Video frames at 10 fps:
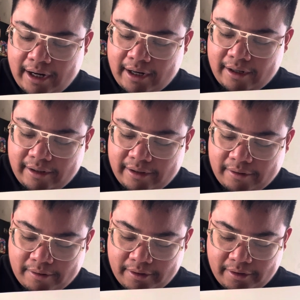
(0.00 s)
And these
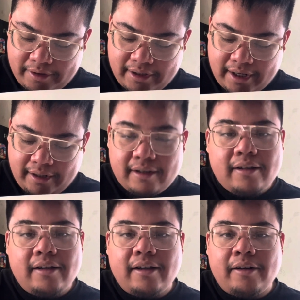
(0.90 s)
are all your state,
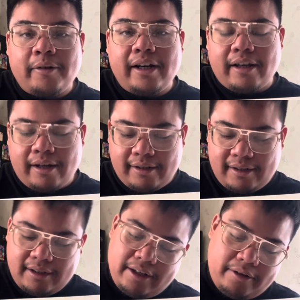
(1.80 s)
the green lines.
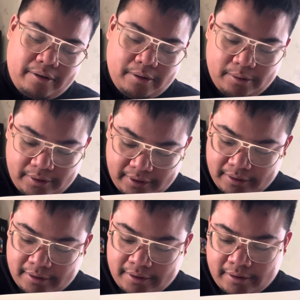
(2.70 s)
And then your
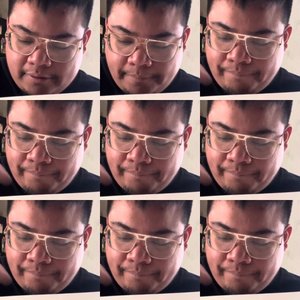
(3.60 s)
coastal,